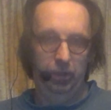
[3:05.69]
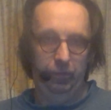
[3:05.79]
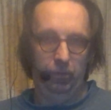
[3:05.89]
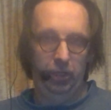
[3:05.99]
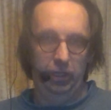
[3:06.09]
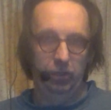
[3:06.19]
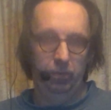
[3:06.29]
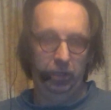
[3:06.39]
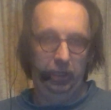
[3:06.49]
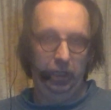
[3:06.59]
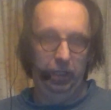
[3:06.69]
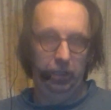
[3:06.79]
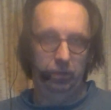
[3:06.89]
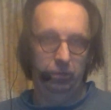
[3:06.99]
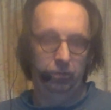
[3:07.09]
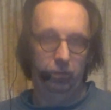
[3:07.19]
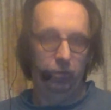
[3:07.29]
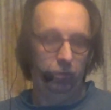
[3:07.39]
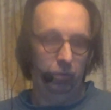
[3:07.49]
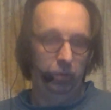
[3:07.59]
if when I do it again
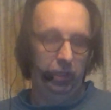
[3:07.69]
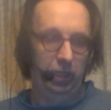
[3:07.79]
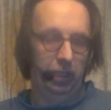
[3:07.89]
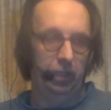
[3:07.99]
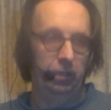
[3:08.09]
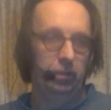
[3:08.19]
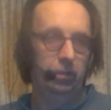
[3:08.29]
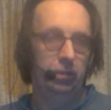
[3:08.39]
over the weekend,